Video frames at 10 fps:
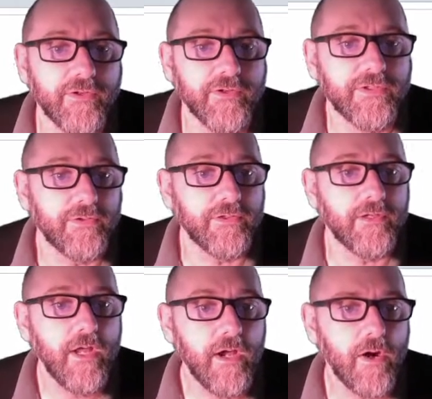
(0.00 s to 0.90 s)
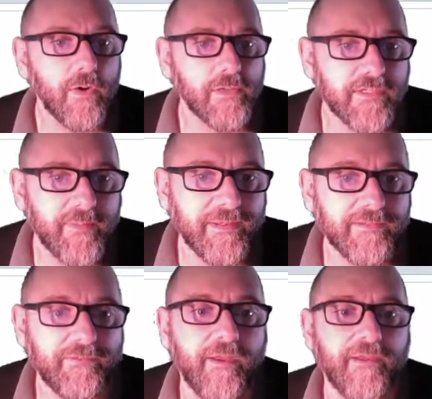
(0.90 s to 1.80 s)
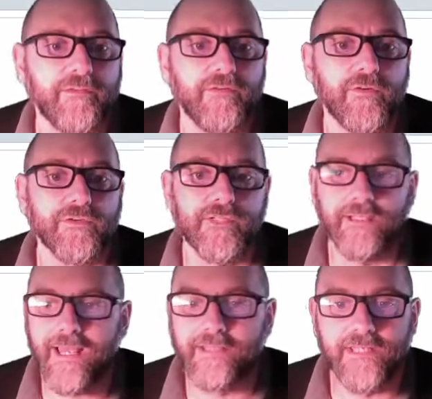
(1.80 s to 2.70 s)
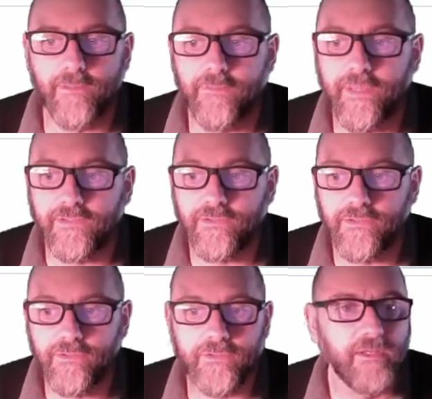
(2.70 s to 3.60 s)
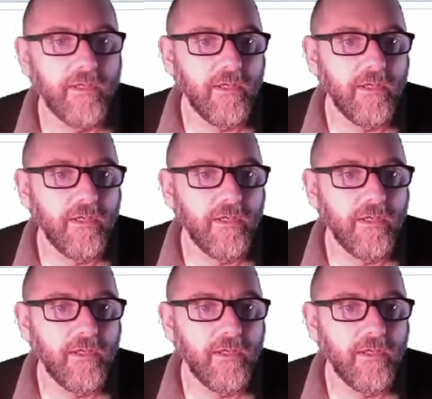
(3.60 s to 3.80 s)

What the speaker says: a student, only specifying the first and last name of that student.